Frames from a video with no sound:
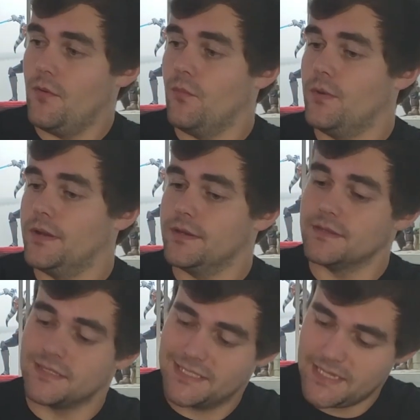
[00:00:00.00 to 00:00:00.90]

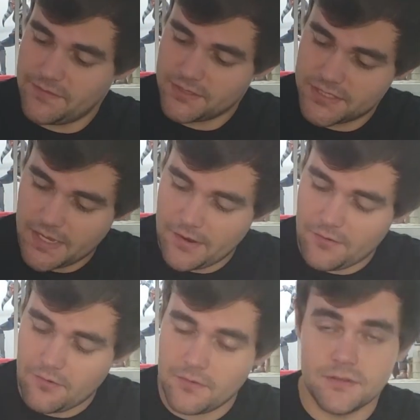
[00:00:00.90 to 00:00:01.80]
1/7
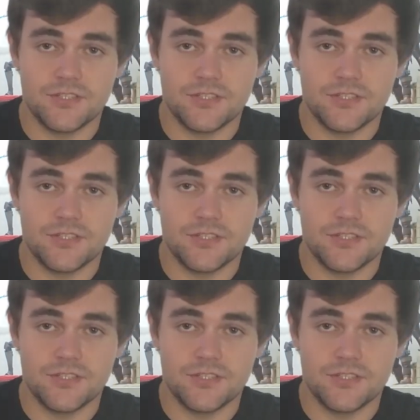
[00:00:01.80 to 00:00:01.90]
scale